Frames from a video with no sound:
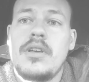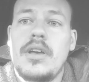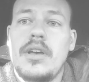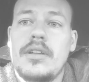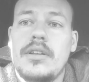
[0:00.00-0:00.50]

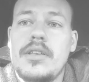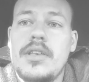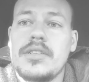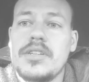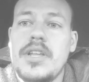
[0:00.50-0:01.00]
And
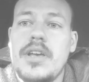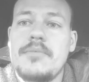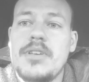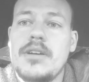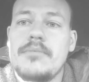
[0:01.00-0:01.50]
yesterday I
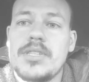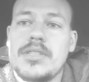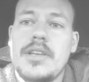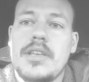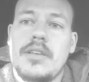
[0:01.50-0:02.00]
made that
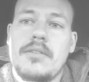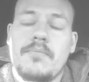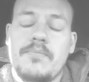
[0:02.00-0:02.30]
mistake.